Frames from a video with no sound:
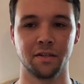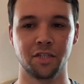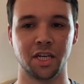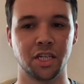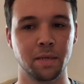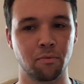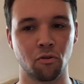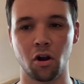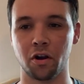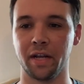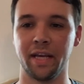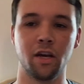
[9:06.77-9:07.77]
Jesse
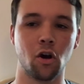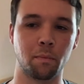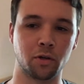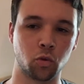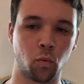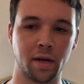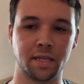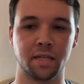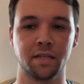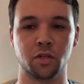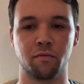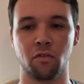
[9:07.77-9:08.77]
Berardi, he homered twice
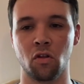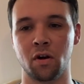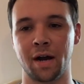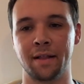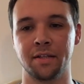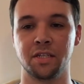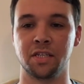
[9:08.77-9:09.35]
in this for Long Island.